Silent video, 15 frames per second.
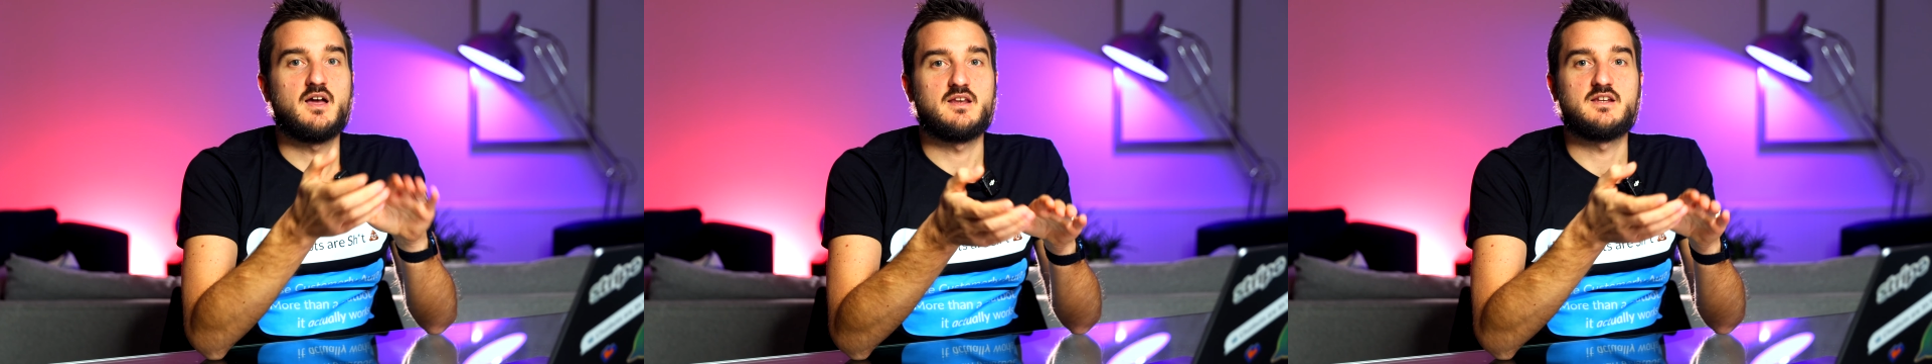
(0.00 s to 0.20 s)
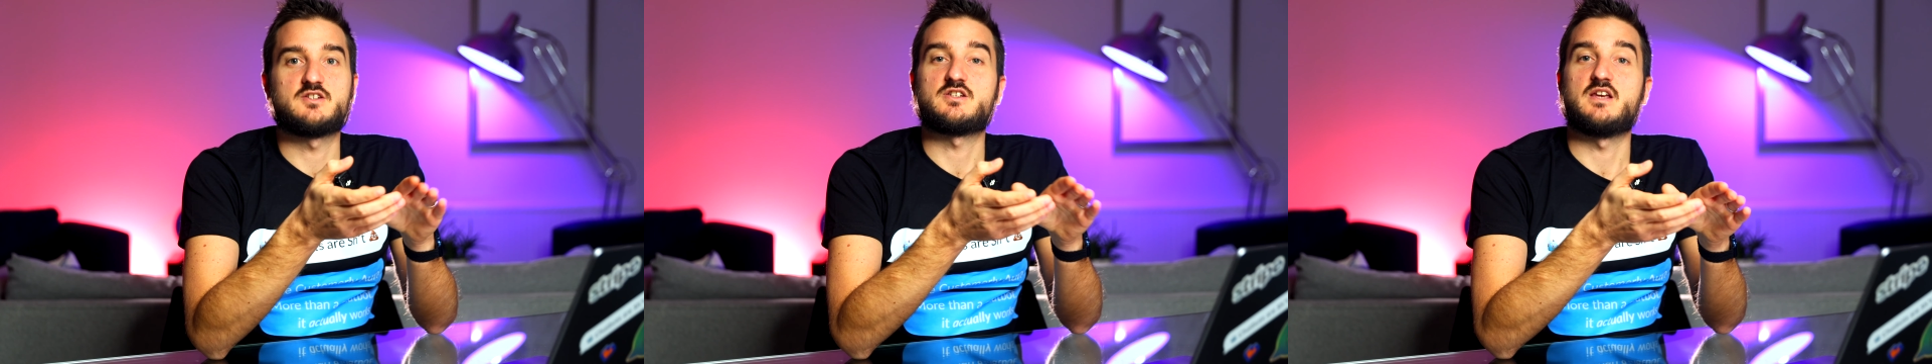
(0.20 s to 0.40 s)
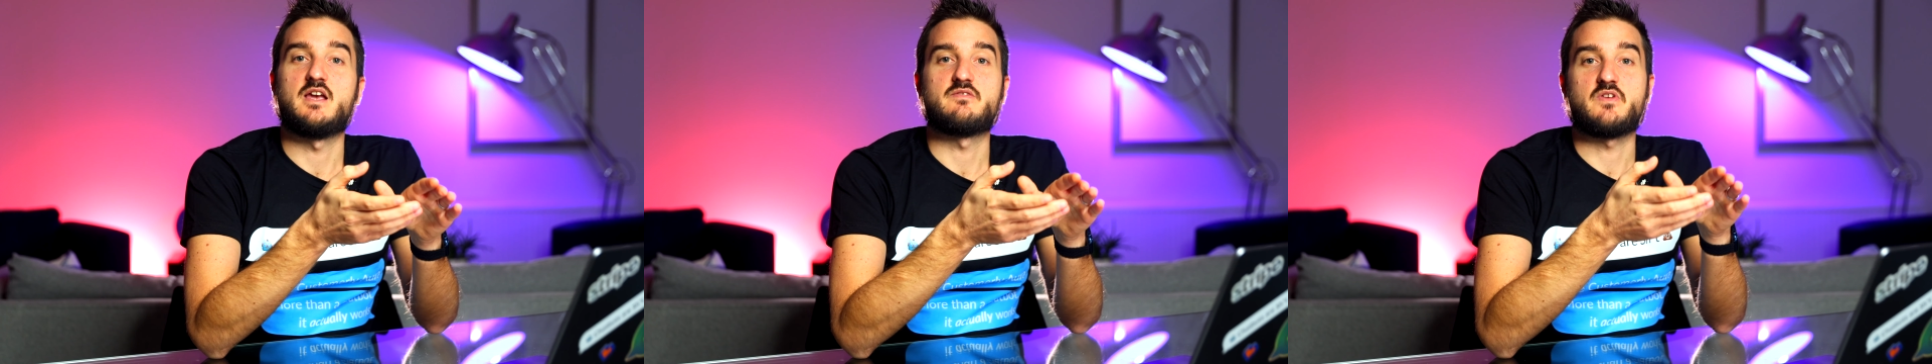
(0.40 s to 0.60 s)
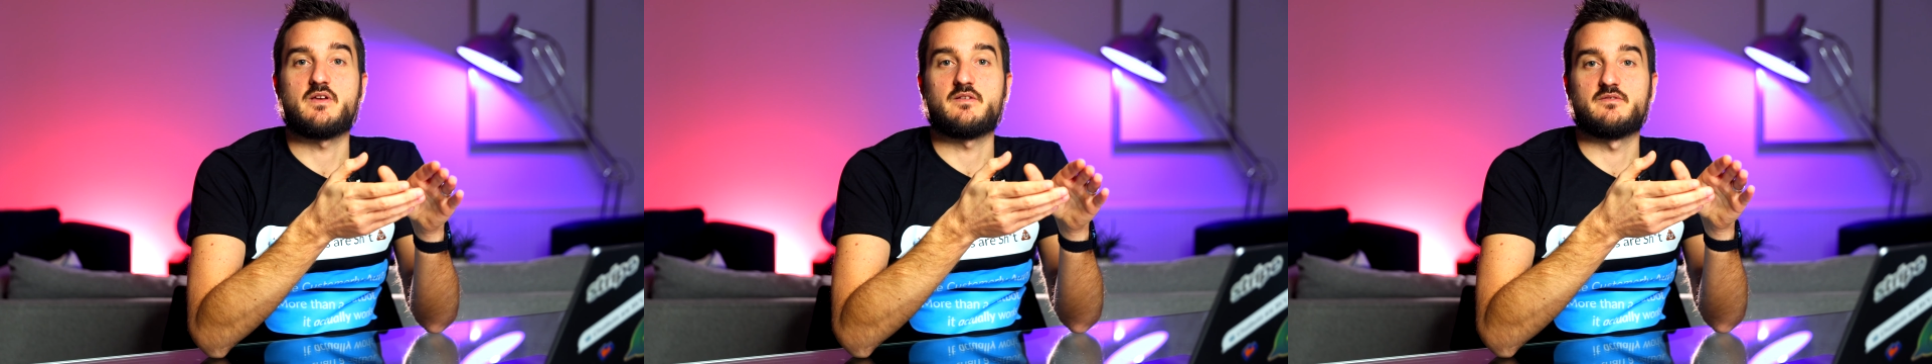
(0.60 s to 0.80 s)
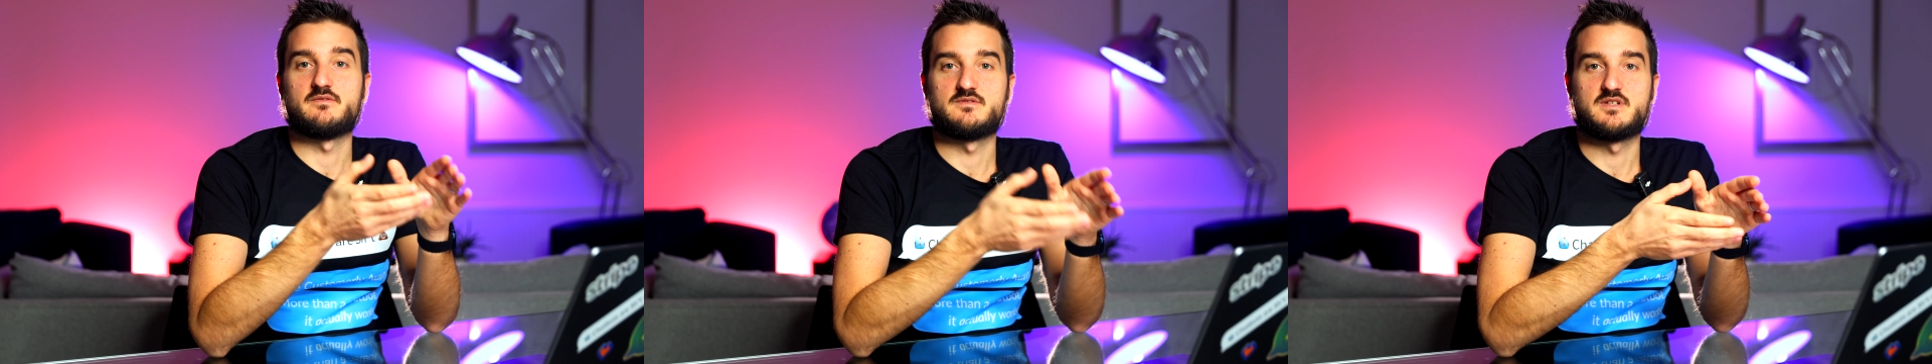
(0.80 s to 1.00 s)

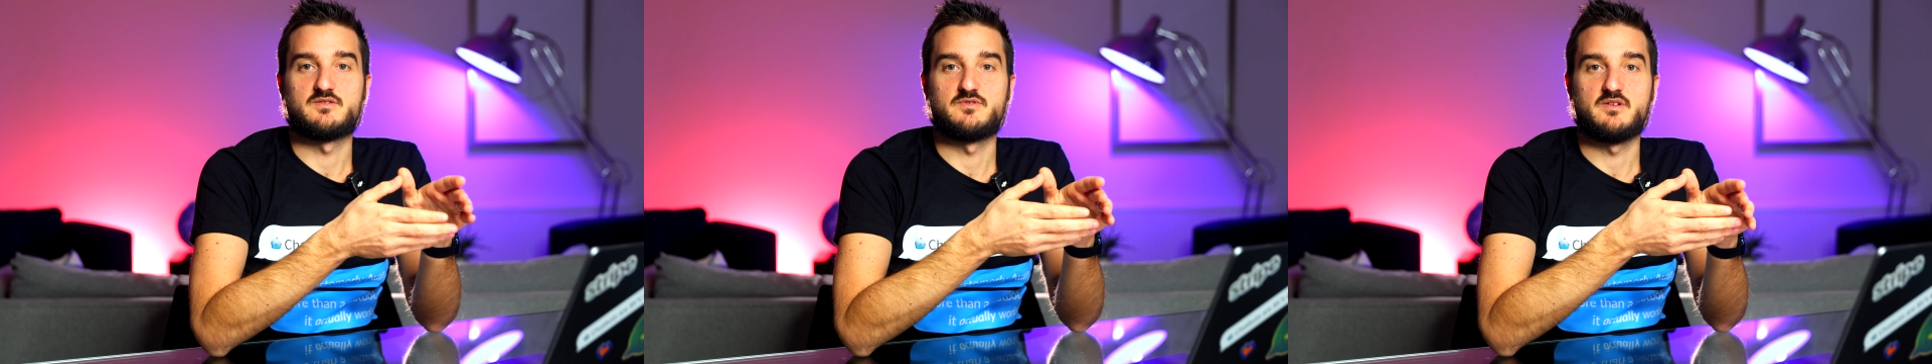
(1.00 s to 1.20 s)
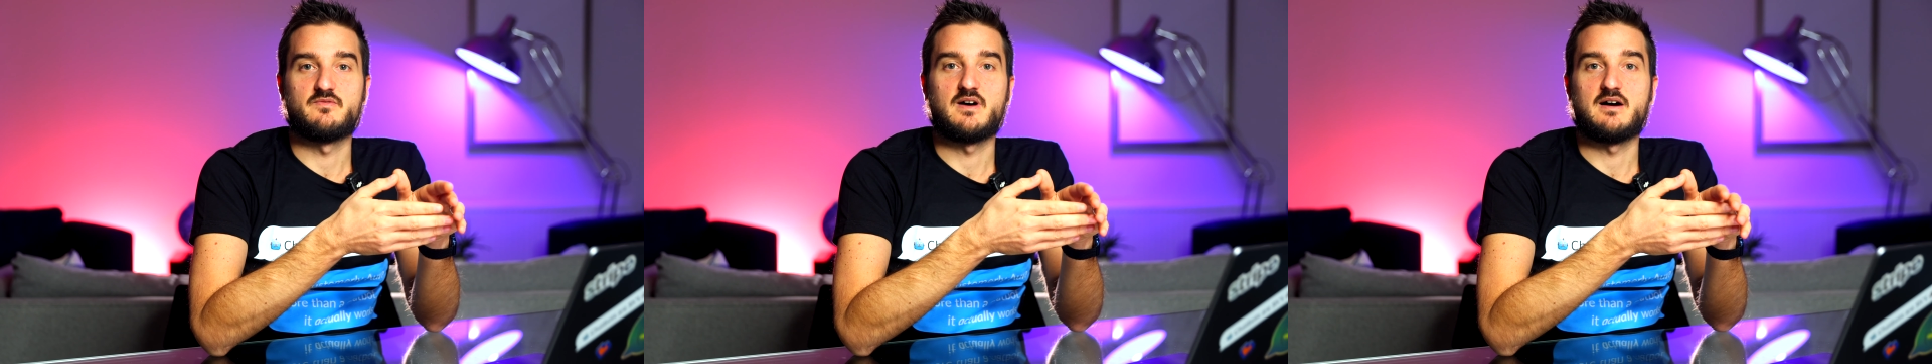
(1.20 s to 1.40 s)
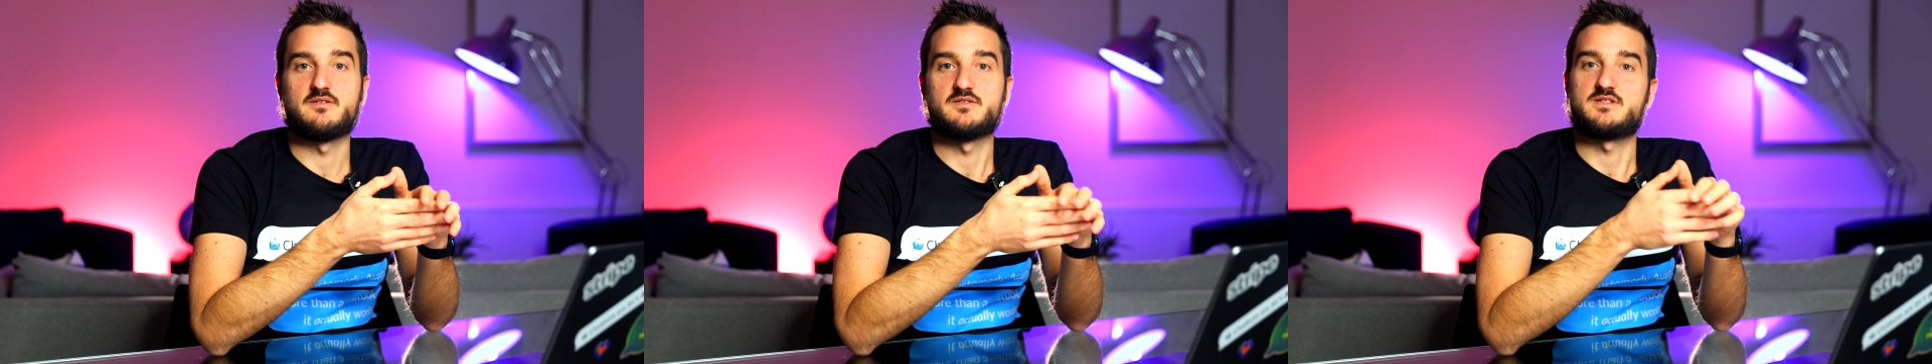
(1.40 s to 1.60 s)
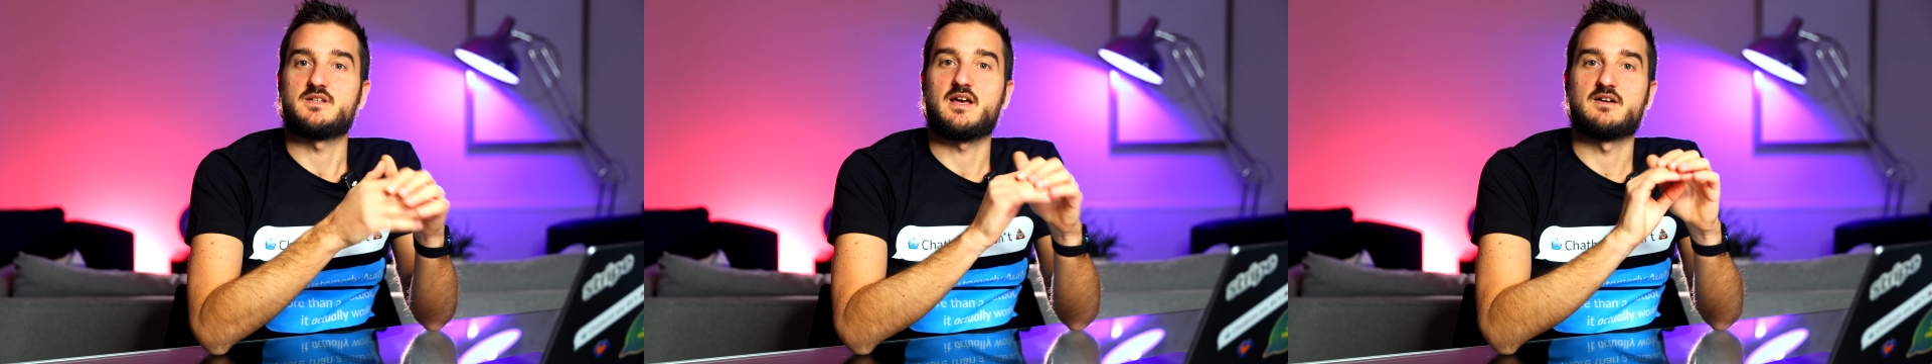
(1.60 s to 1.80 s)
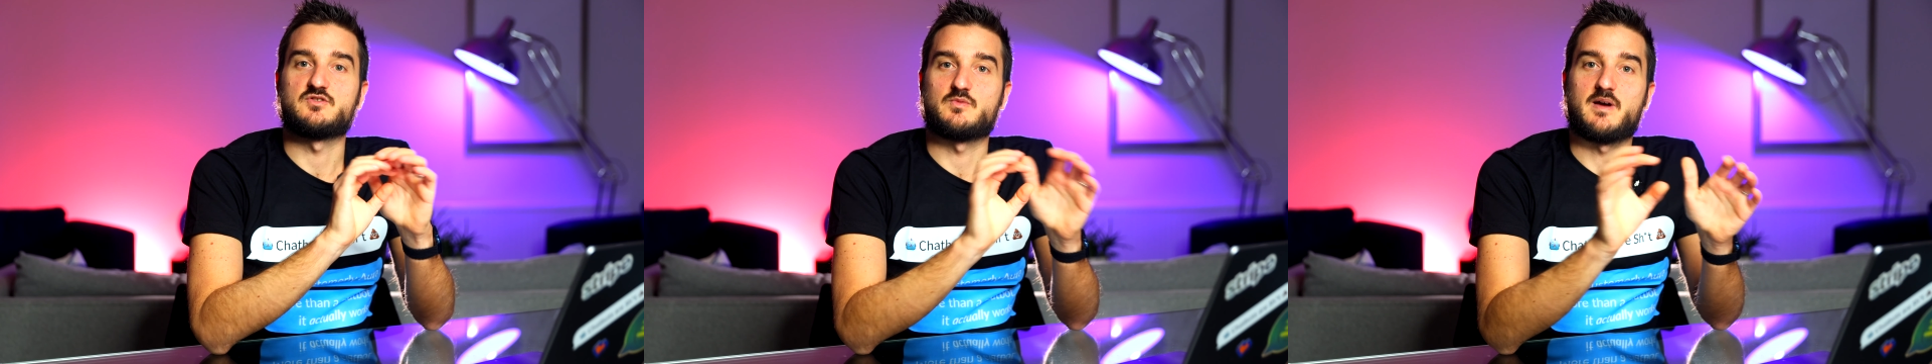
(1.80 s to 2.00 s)
initiating the refund
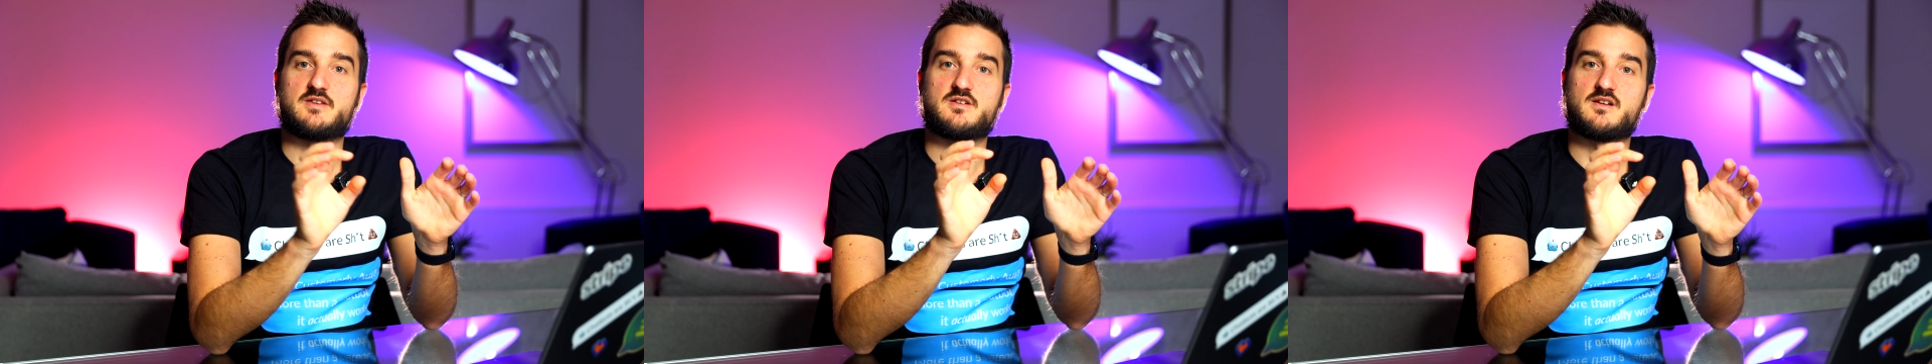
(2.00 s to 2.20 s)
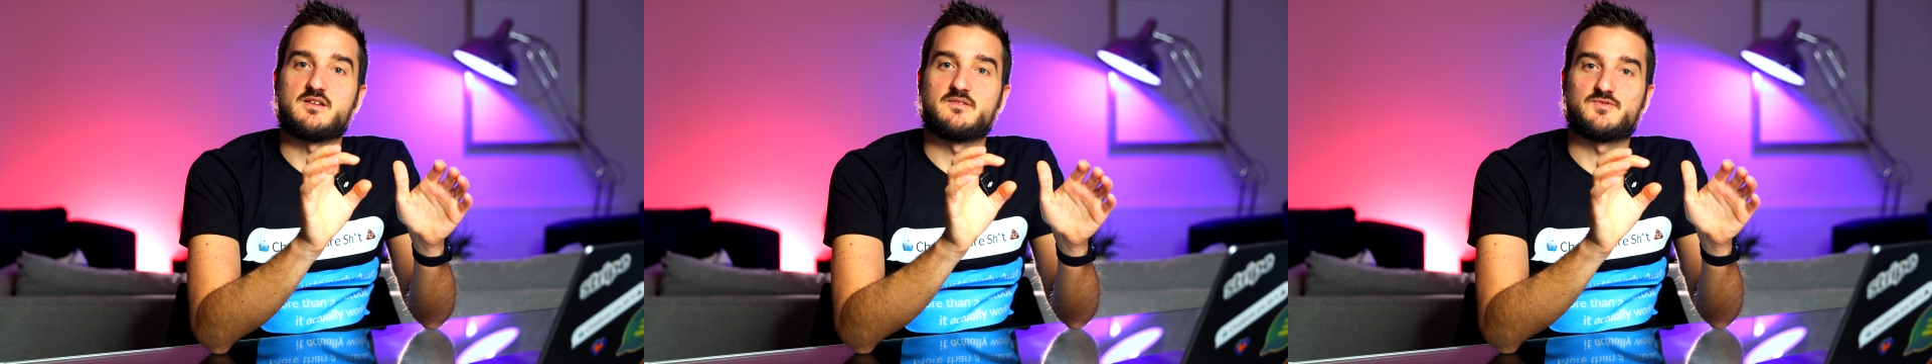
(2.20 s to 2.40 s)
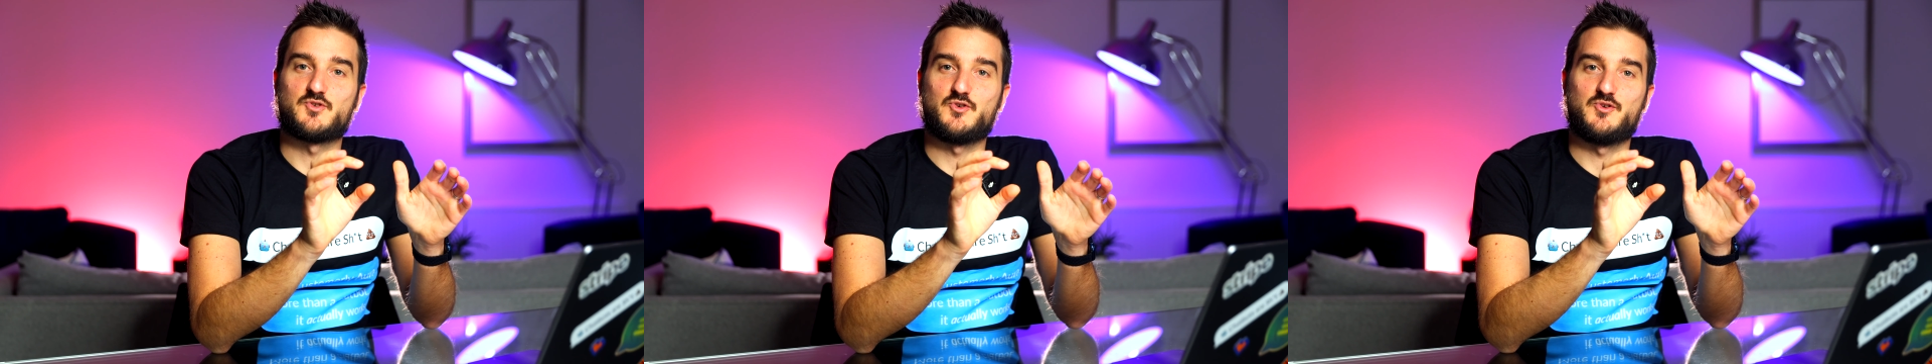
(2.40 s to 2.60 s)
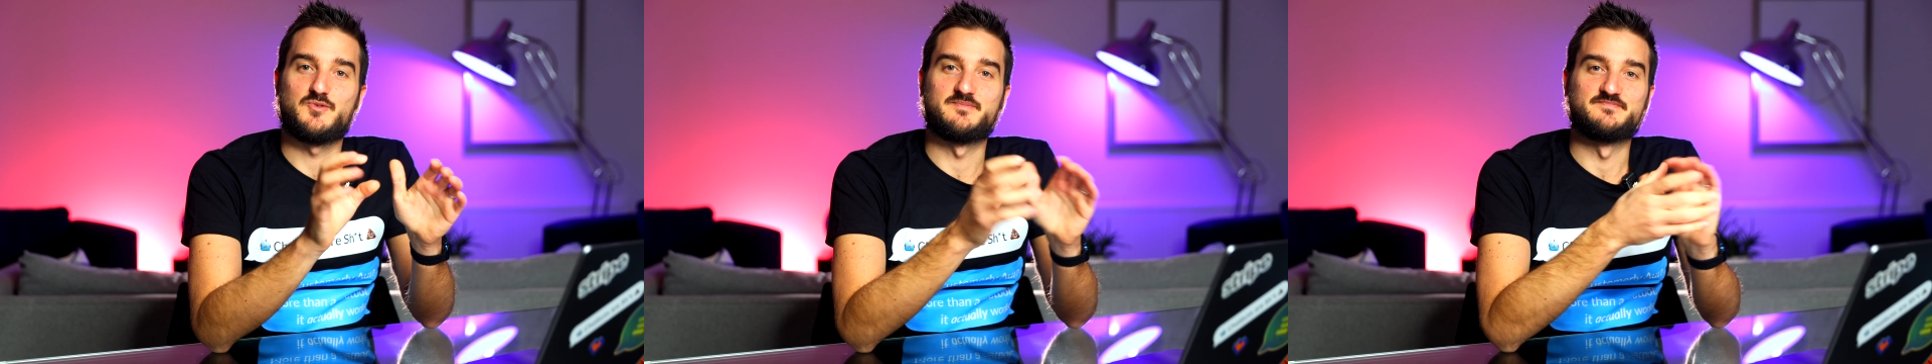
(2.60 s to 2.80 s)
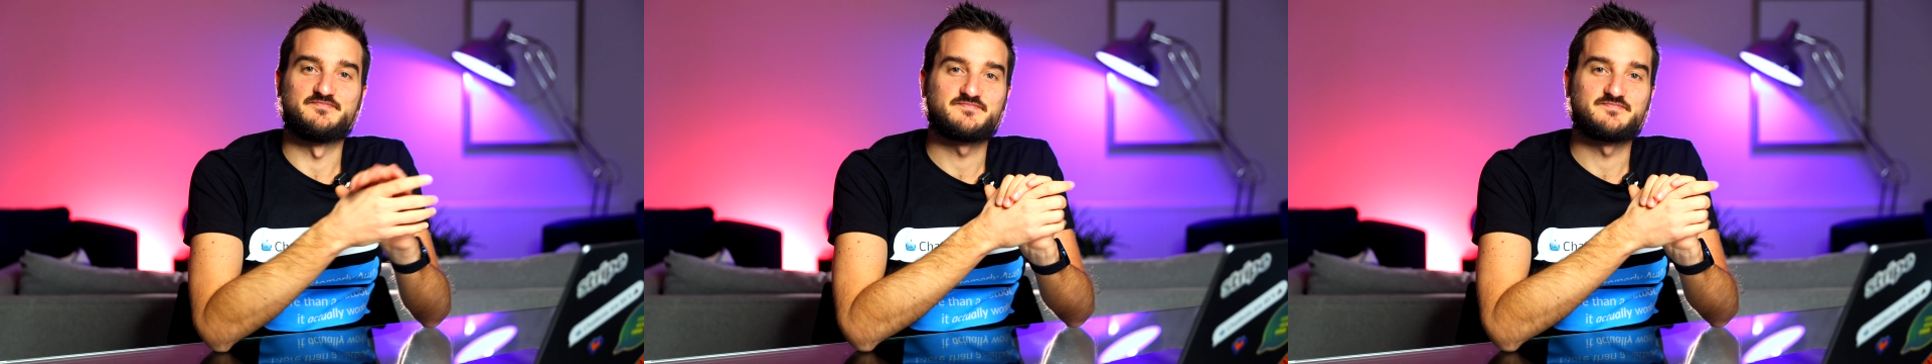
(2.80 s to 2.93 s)
automatically for you.